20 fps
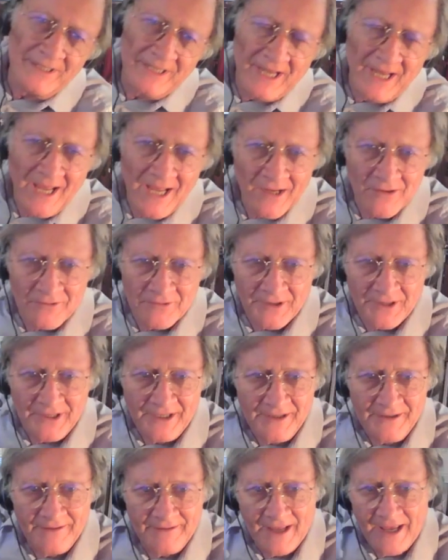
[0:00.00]

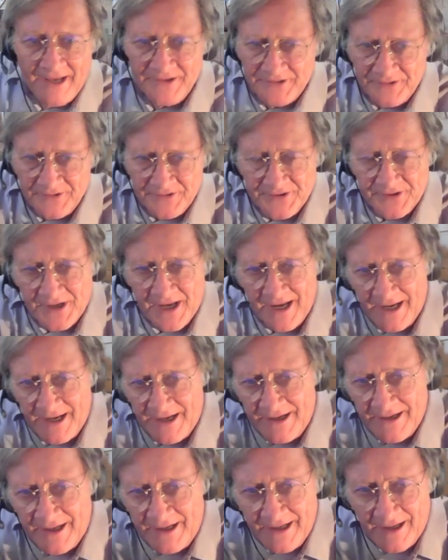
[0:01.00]
County, as you
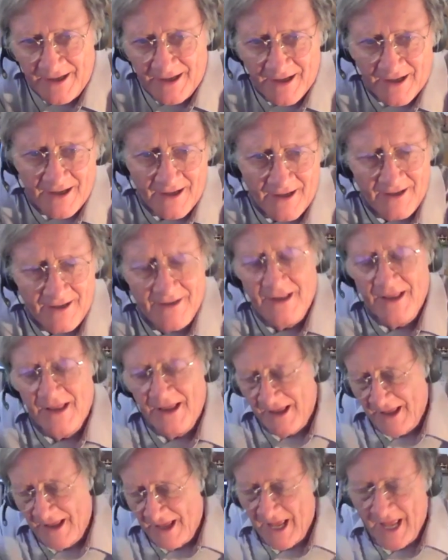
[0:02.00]
say, uh,
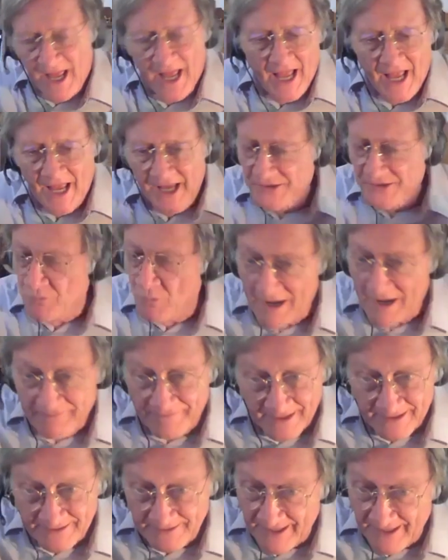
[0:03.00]
his wife
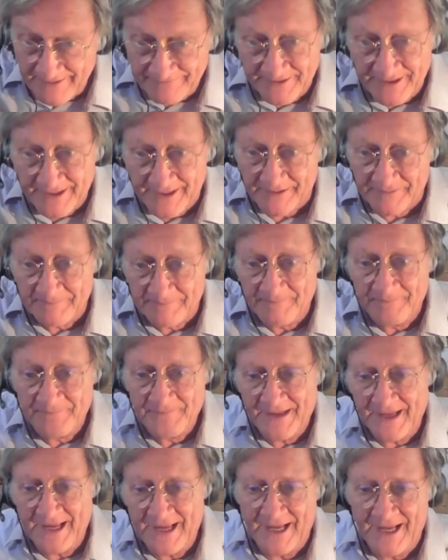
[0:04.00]
had left him,
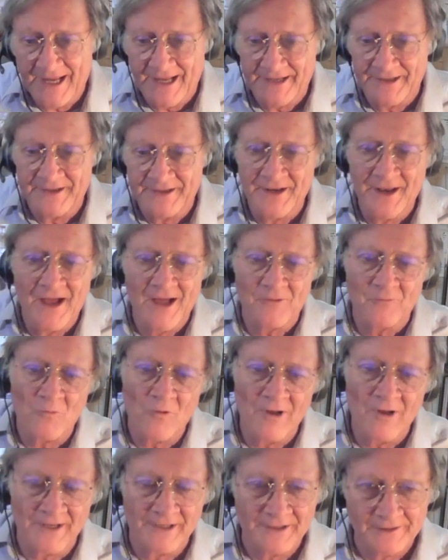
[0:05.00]
and not
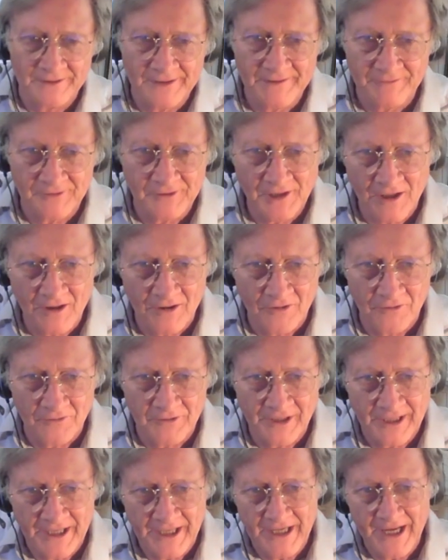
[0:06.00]
wanting to live
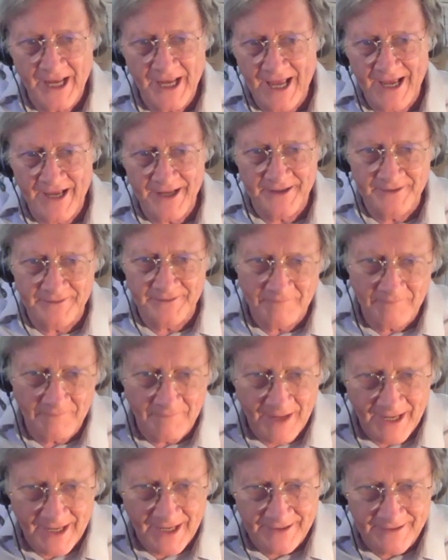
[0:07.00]
alone, he had
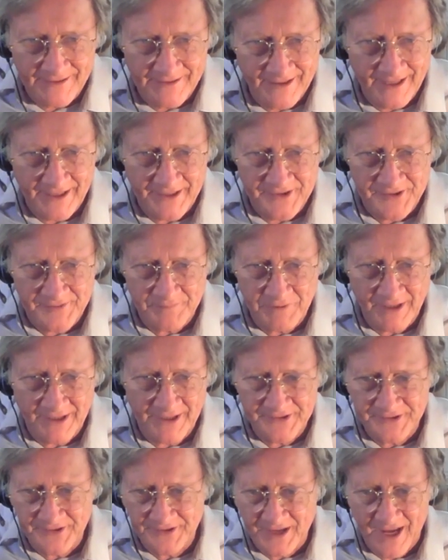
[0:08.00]
made his
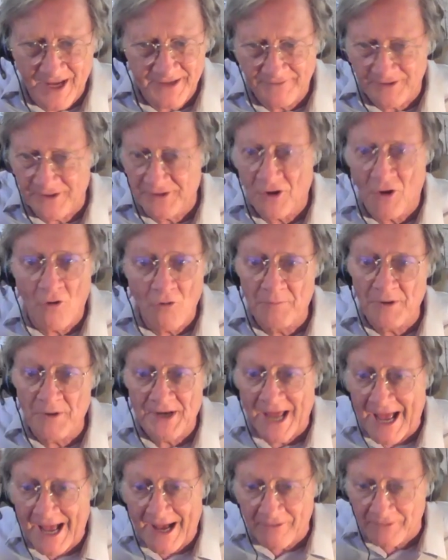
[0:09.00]
place kind of an open
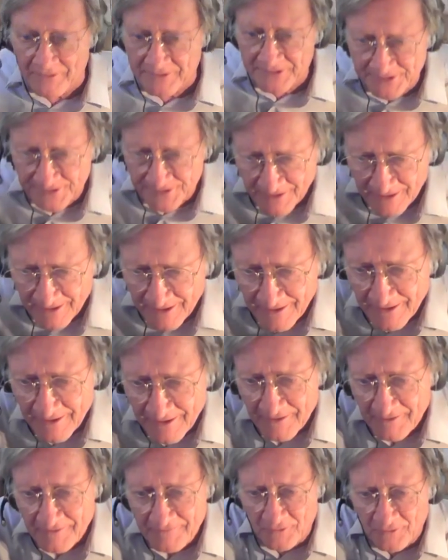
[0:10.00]
house
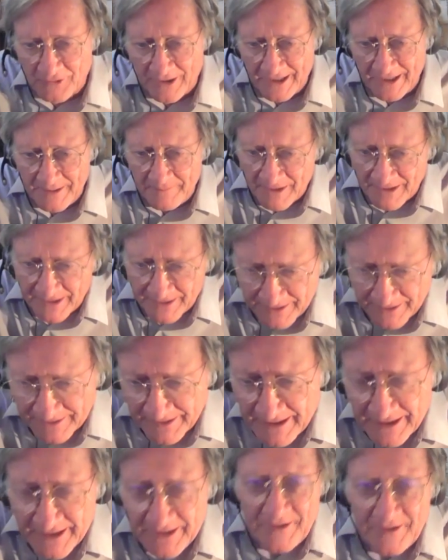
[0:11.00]
for anybody that
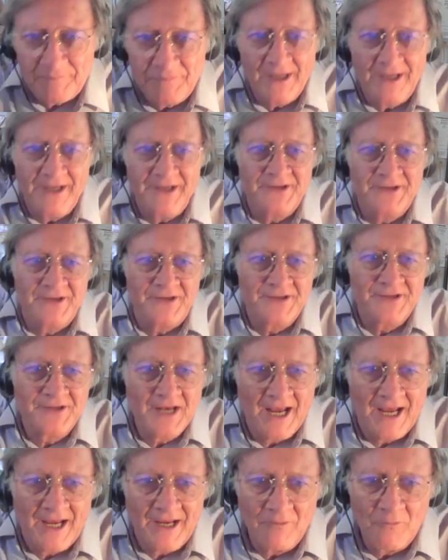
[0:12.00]
needed a place to
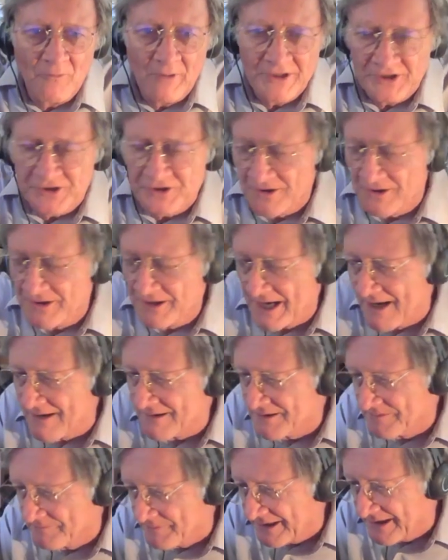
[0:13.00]
stay, which turned
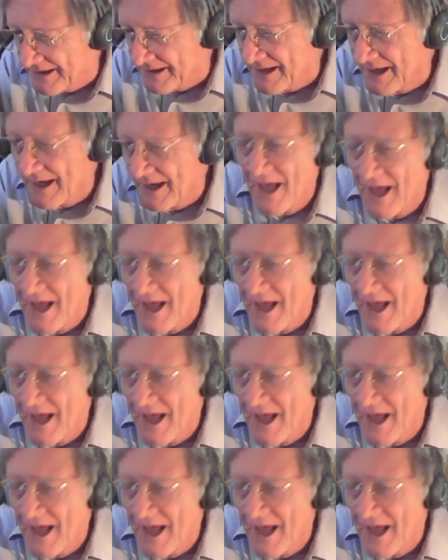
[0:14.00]
out to be